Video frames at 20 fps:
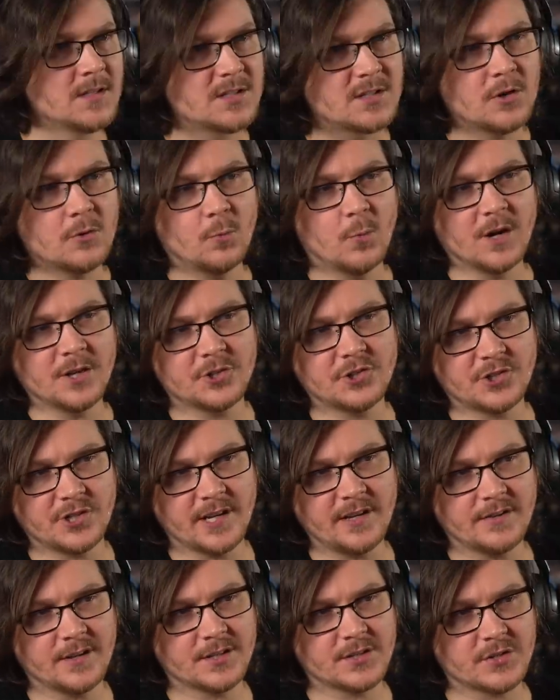So was
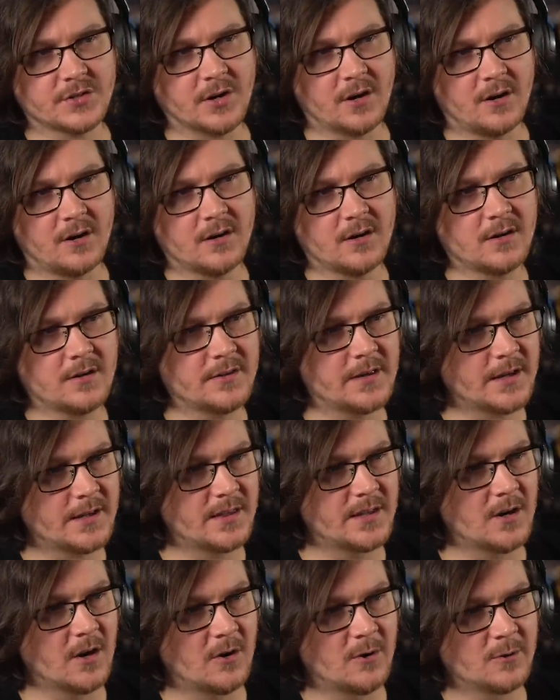she the star, like
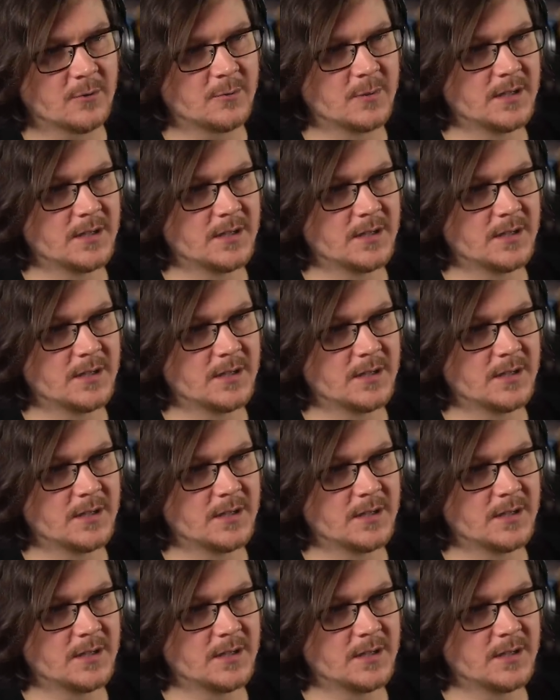the old